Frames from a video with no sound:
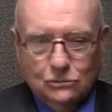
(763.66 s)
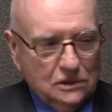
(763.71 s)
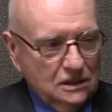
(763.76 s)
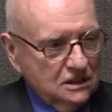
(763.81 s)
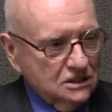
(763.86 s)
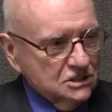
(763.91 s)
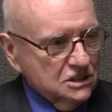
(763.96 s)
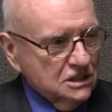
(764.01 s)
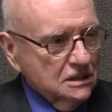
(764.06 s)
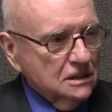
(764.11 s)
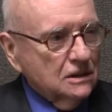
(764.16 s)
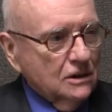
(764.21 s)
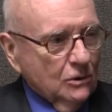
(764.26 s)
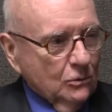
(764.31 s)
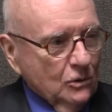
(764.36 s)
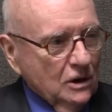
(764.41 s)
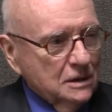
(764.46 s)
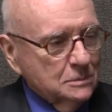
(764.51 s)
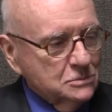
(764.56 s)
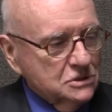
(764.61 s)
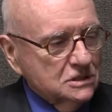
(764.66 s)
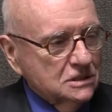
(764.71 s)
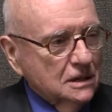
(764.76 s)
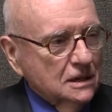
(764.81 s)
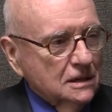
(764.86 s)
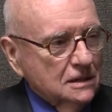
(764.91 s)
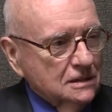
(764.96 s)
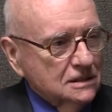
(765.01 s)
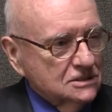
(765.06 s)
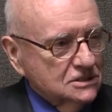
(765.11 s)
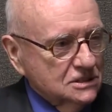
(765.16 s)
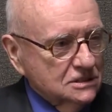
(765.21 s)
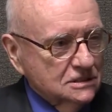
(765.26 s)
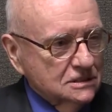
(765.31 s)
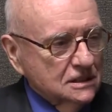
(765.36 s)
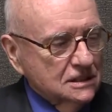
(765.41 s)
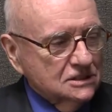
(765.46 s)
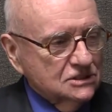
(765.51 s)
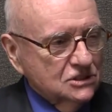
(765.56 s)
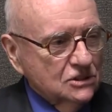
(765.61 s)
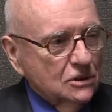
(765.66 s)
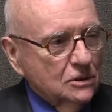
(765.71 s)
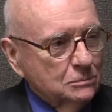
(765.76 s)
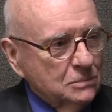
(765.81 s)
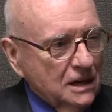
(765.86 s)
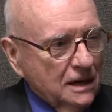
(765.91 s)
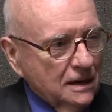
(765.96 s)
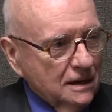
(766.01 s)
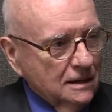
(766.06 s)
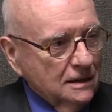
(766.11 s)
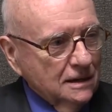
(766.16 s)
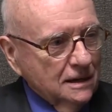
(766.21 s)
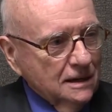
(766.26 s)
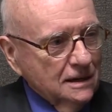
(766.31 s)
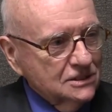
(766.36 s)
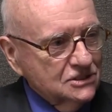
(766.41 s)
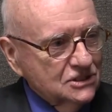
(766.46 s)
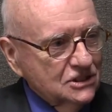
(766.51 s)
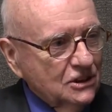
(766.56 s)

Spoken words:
It's in our website. It's all black glass,